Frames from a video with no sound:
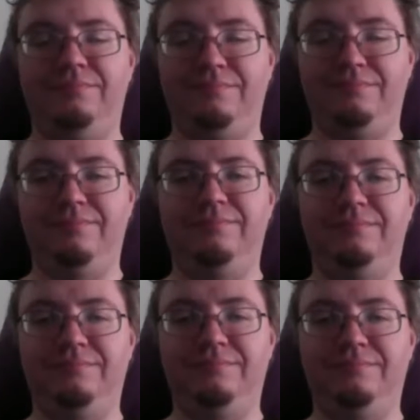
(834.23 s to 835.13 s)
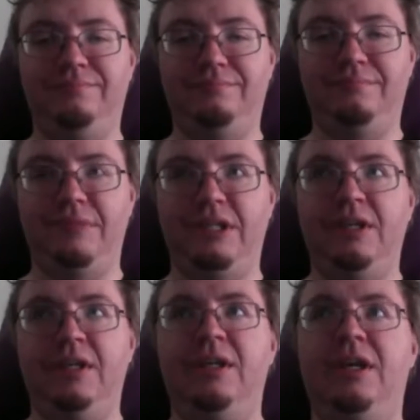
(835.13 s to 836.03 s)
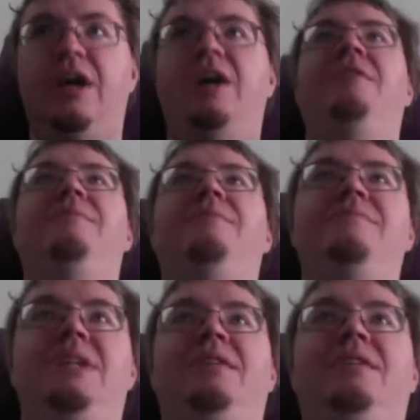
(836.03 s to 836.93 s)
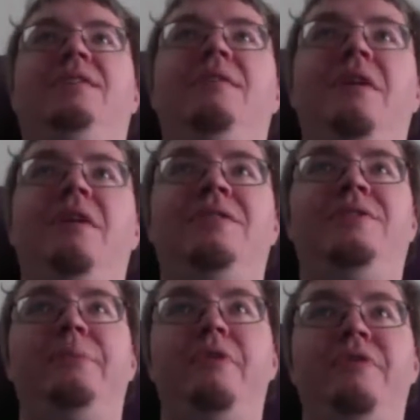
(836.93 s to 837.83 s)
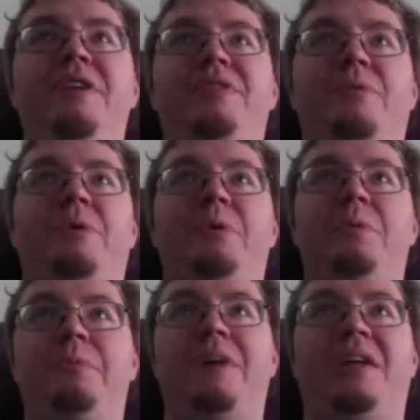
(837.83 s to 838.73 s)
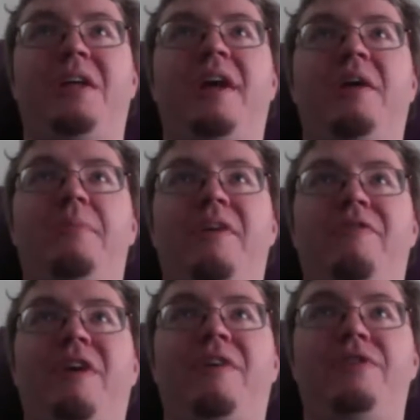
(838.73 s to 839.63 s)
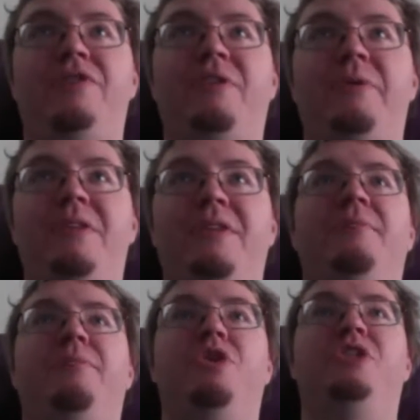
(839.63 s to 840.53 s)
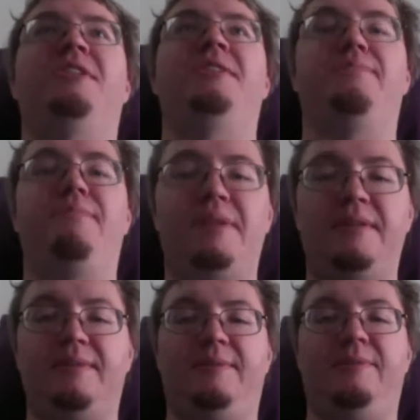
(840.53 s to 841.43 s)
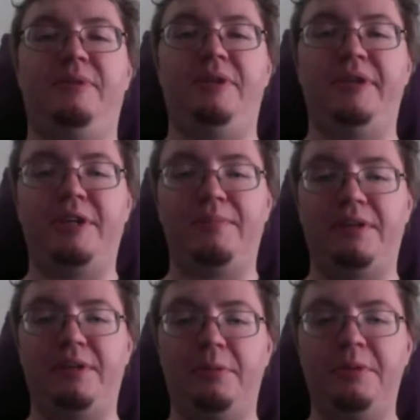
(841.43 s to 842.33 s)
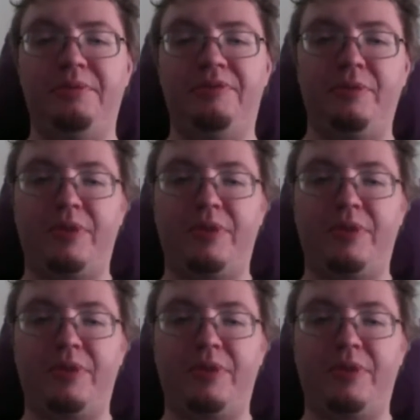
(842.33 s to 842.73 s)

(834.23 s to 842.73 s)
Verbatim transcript: when did Twilight end? Um, the movies were about yeah about five years ago, and then the books had been building up a little bit before